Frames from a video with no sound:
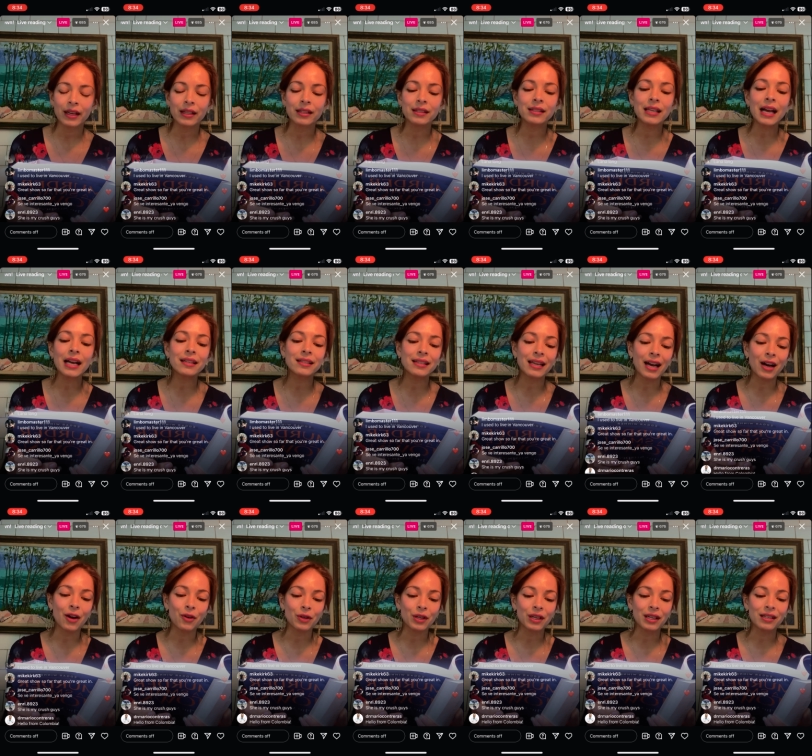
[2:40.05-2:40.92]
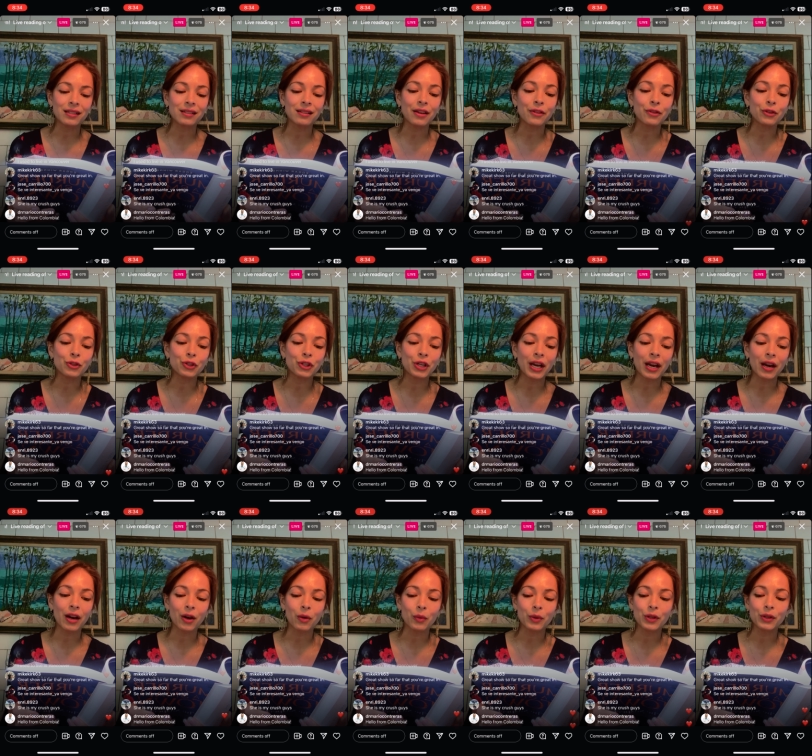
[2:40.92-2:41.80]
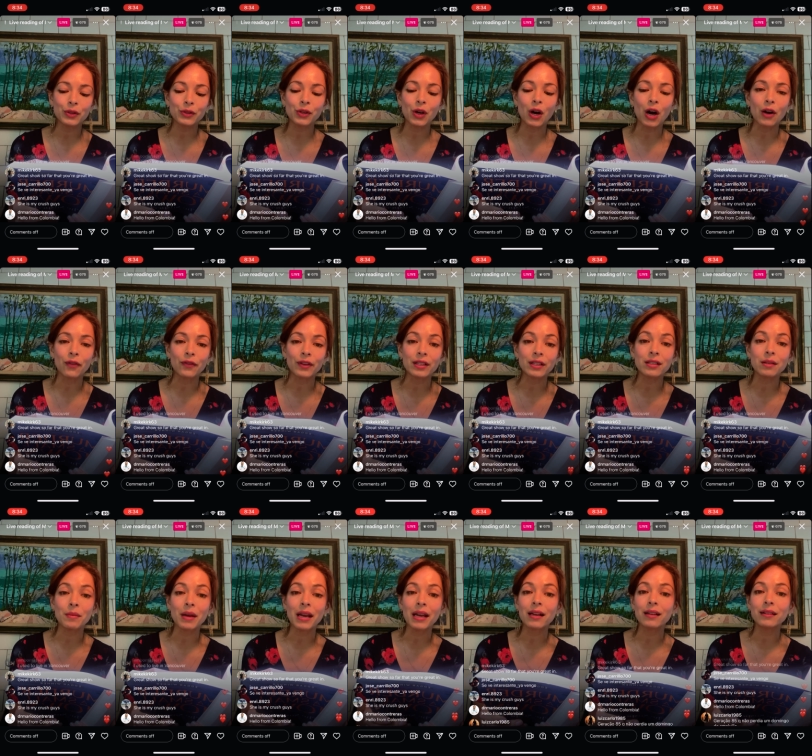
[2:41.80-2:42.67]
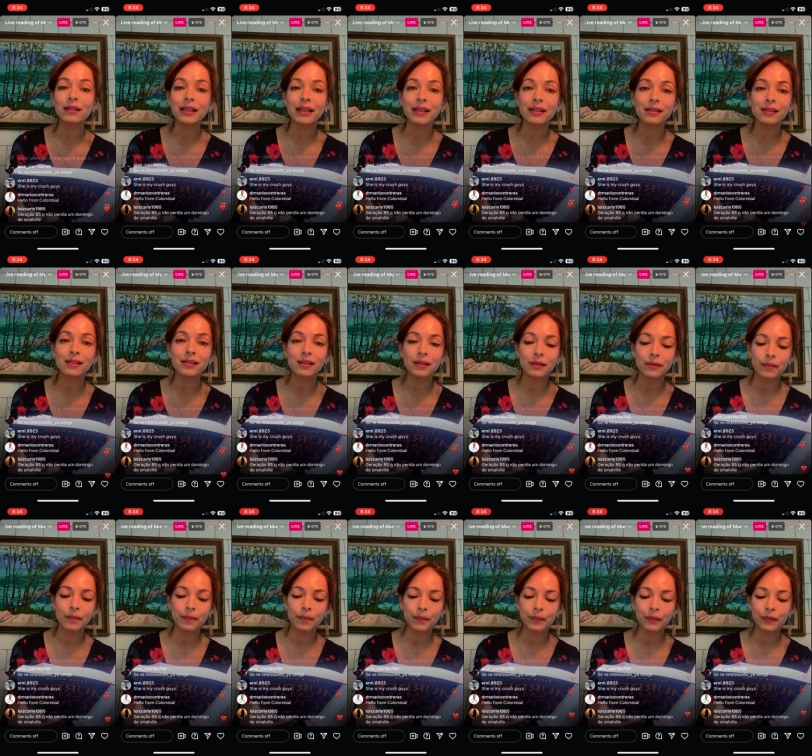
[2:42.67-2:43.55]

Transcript: and sat down in his leather chair with his coffee to make a list.